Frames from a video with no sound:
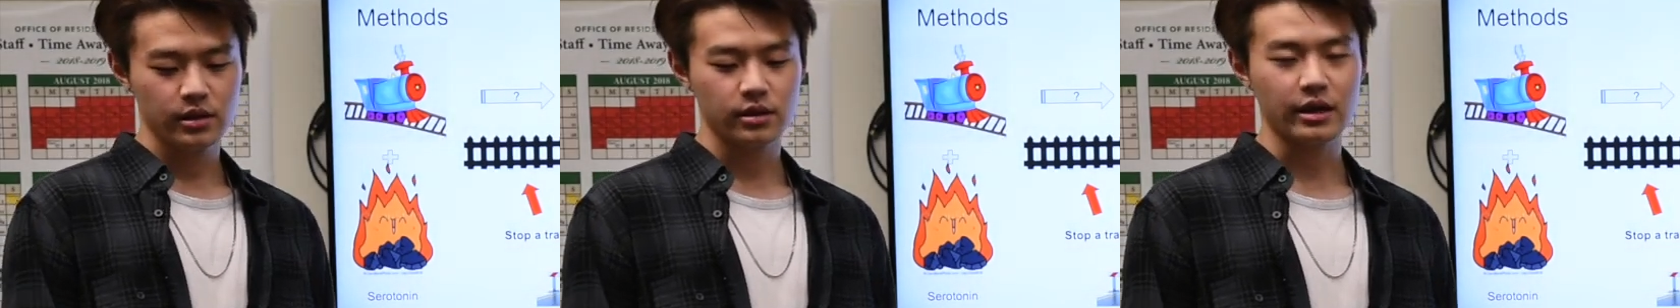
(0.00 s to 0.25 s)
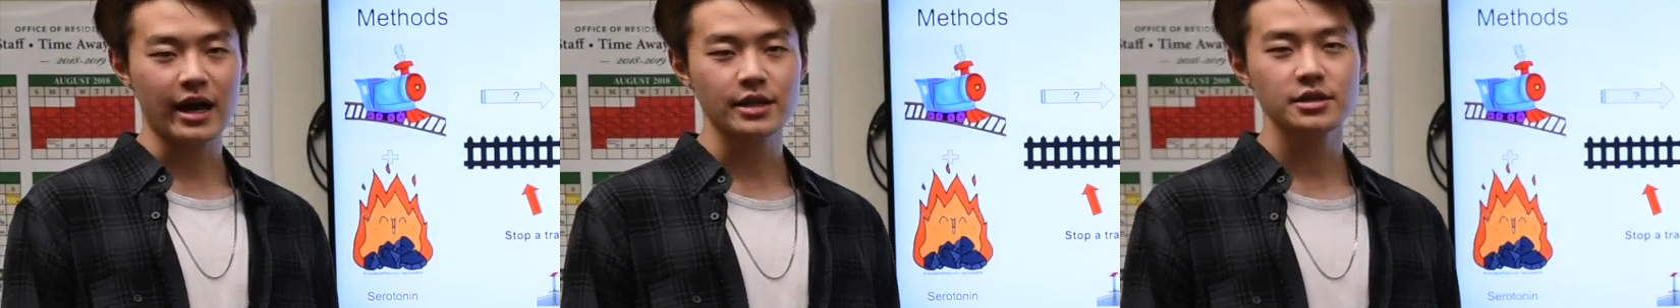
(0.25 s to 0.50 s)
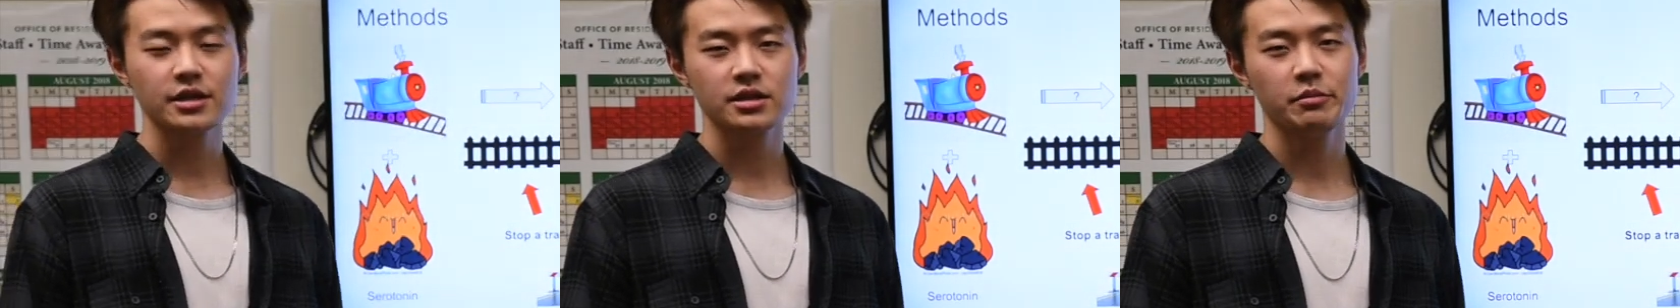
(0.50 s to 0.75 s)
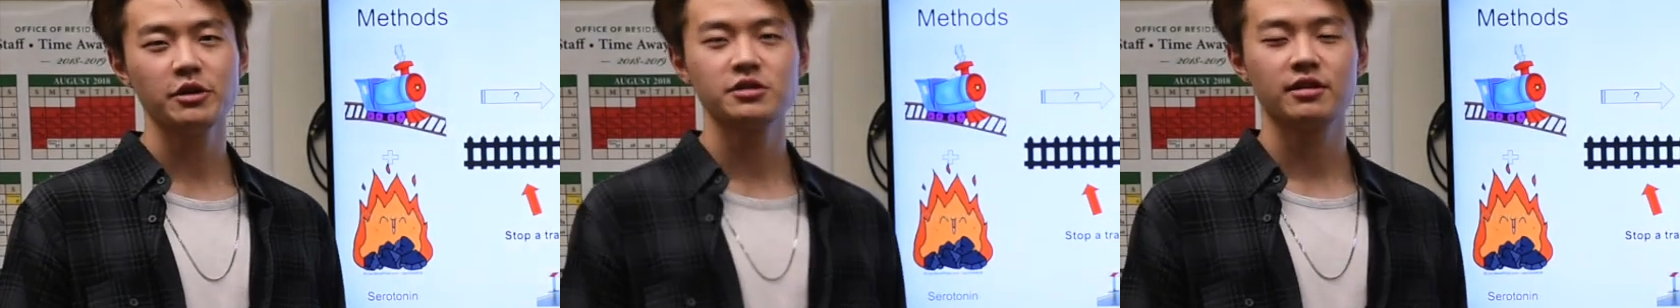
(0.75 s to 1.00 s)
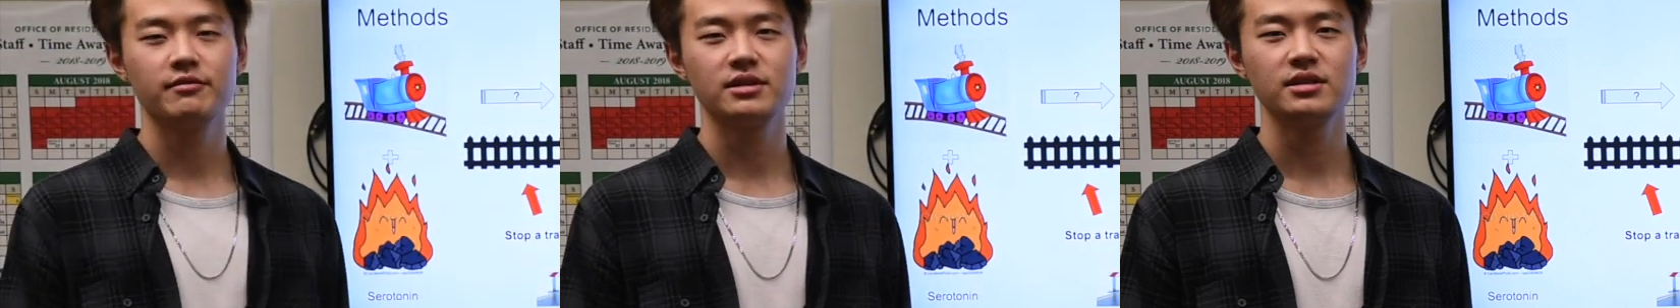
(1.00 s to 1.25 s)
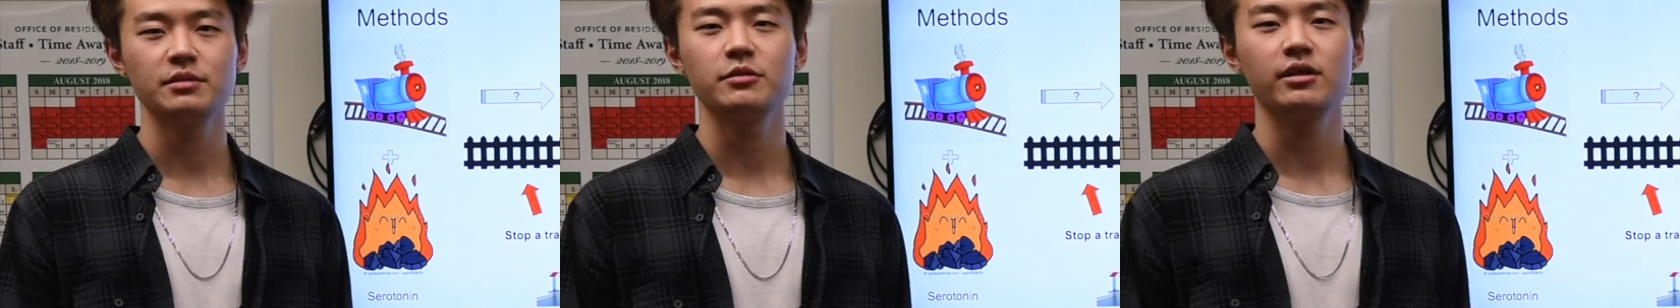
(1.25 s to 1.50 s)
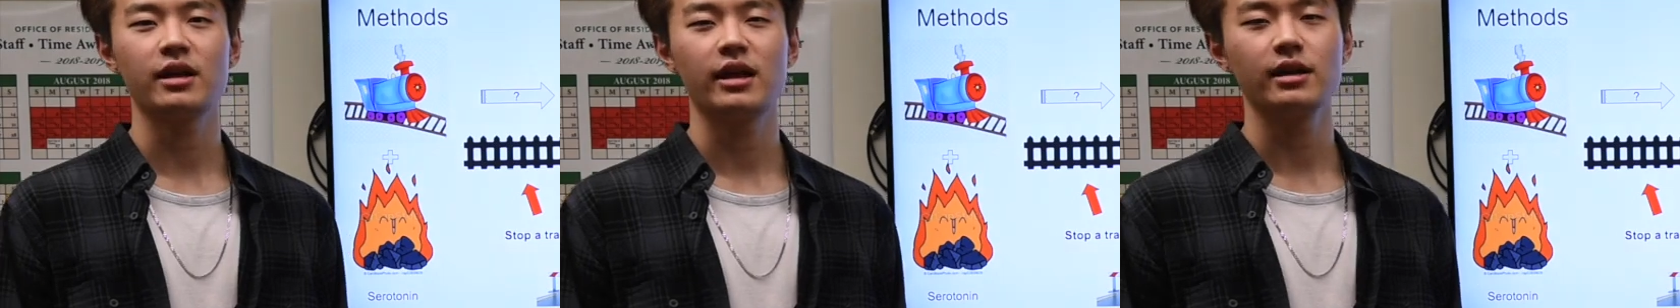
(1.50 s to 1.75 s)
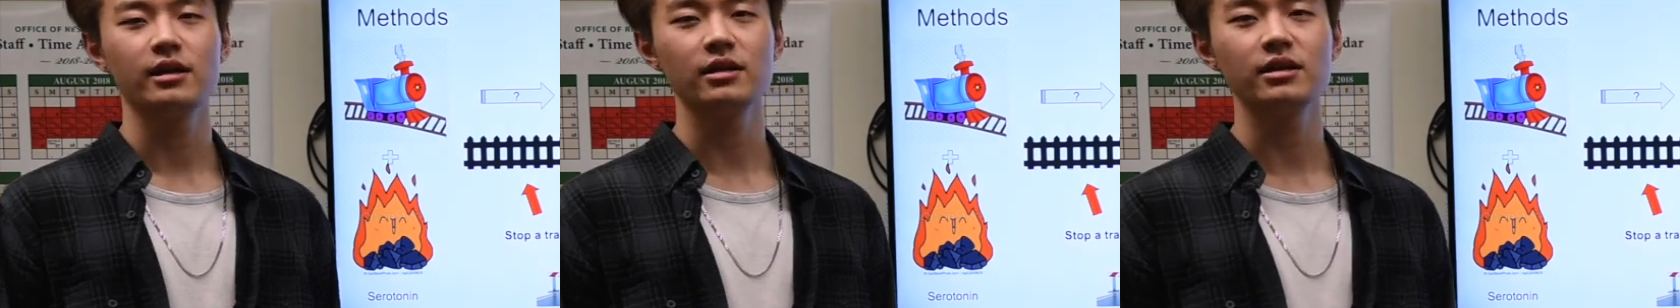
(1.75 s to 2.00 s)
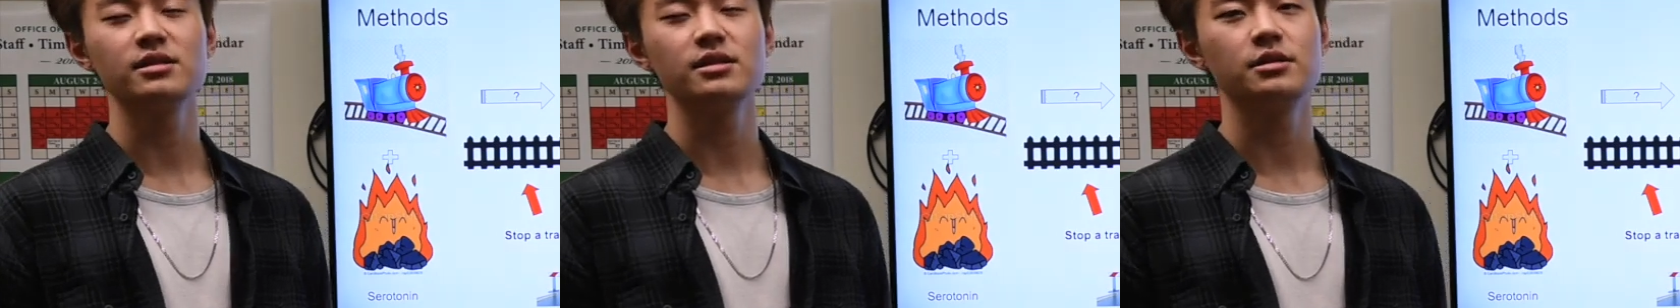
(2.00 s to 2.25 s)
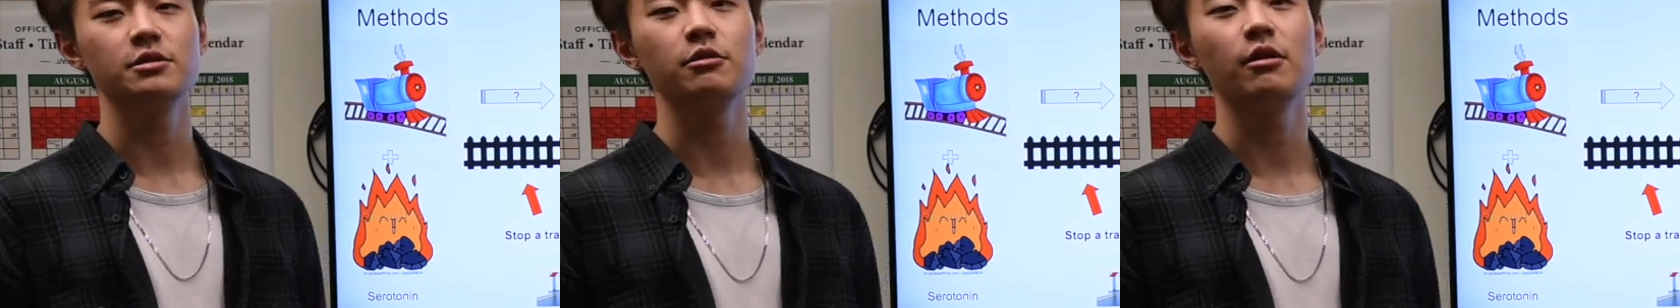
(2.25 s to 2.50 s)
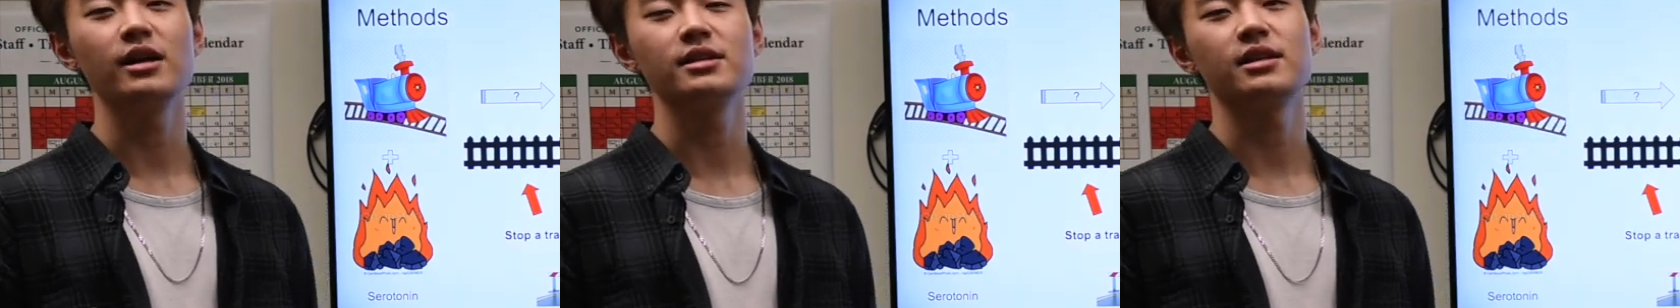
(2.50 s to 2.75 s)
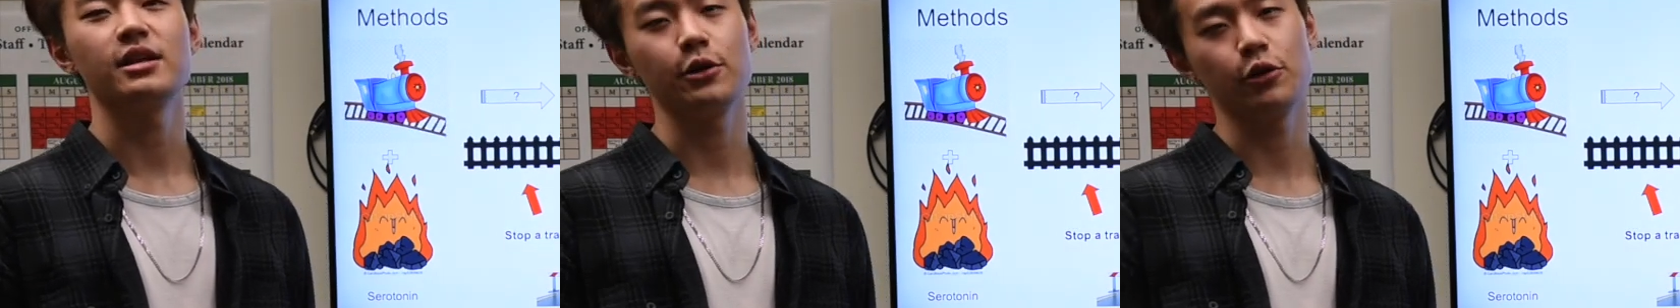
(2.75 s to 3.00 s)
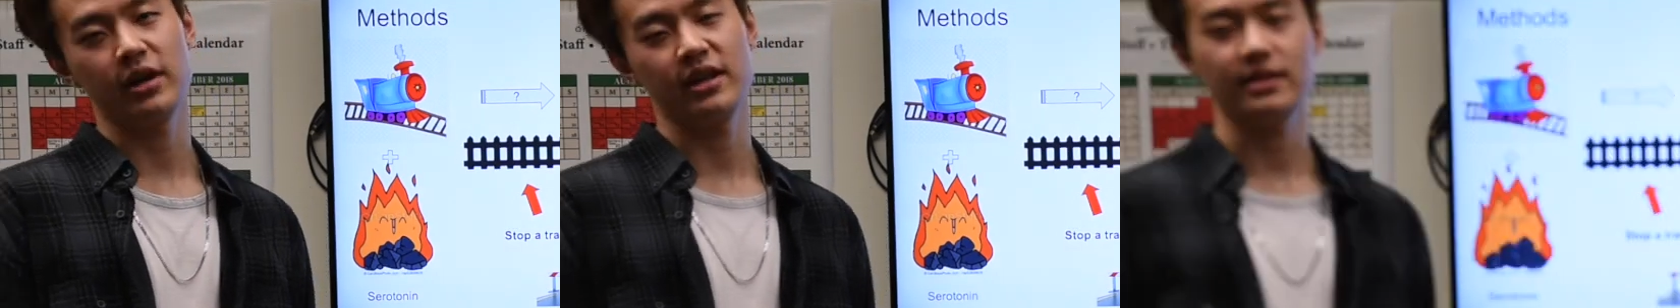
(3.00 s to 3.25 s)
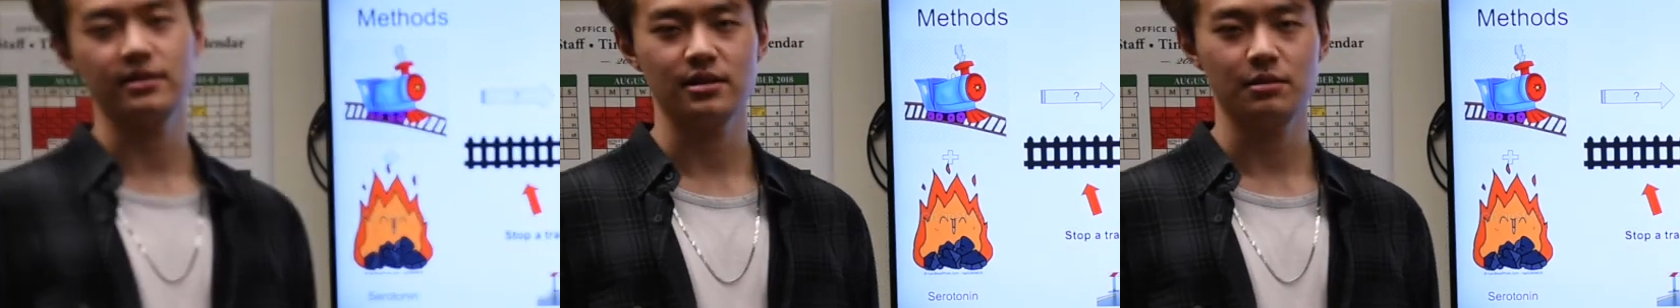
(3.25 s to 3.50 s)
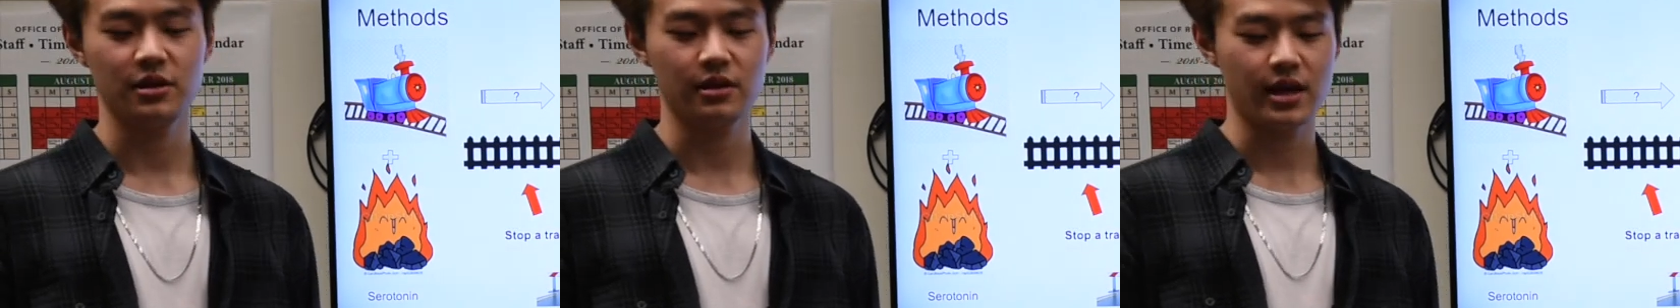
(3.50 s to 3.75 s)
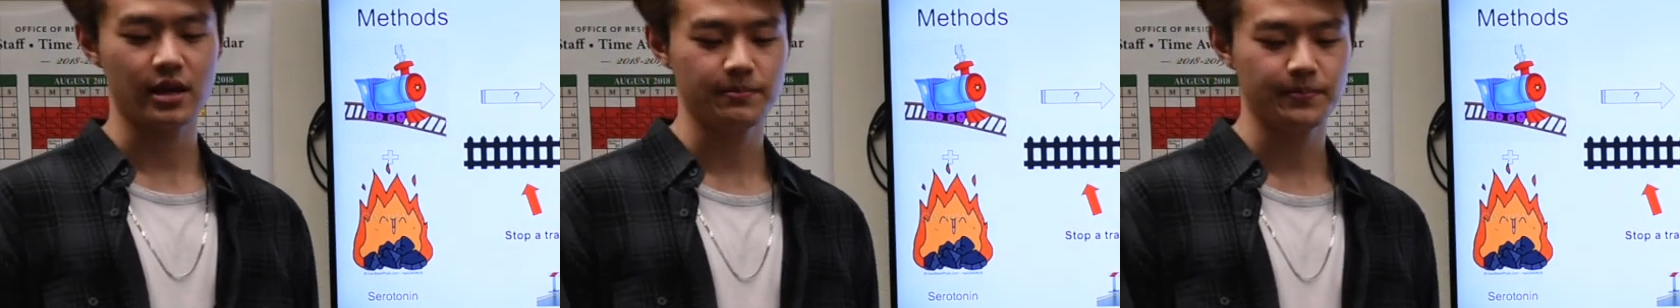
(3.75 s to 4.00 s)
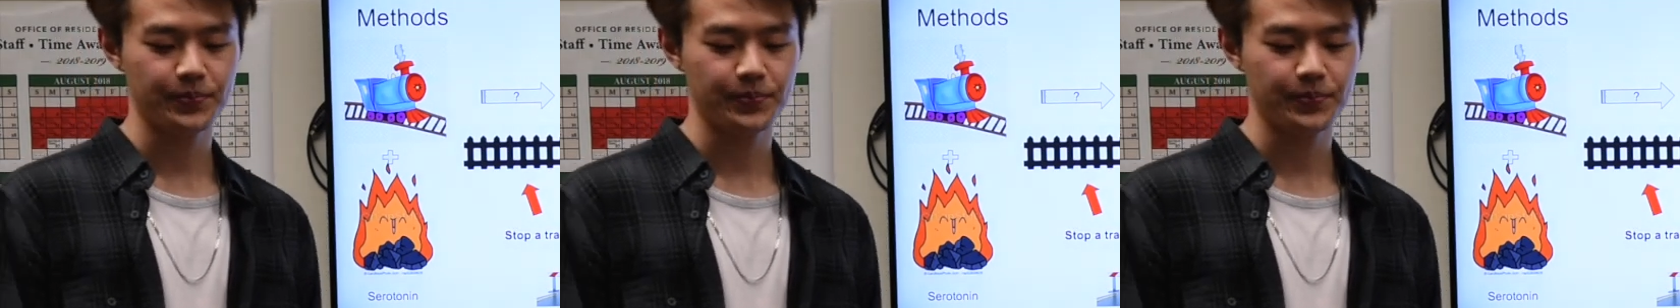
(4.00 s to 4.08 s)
the constant exposure of a stimuli leads us to us ignoring that stimuli.